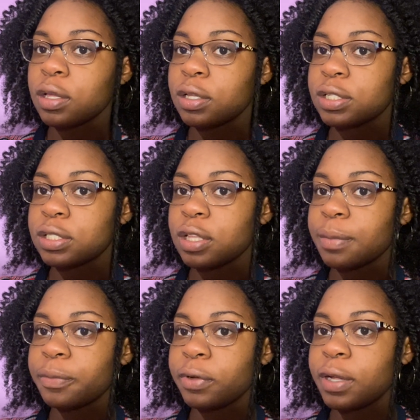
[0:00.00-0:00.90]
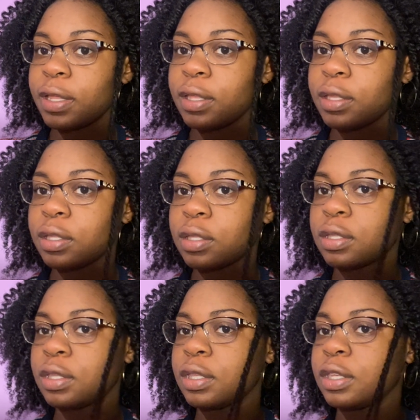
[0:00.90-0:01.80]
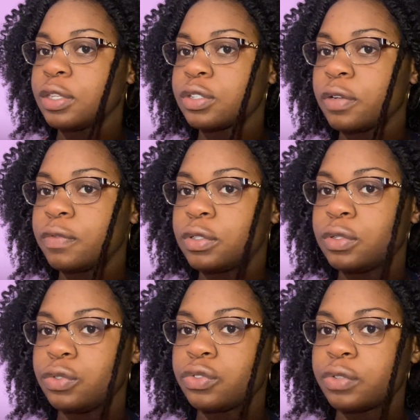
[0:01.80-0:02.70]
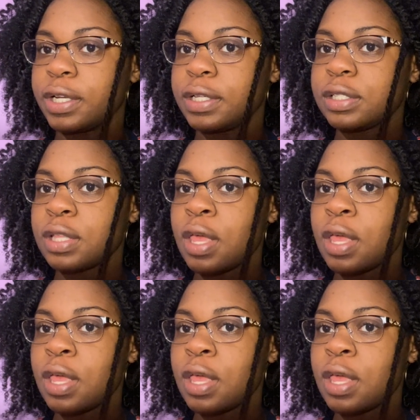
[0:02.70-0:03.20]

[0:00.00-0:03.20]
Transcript: gonna separate each of the 2 strands.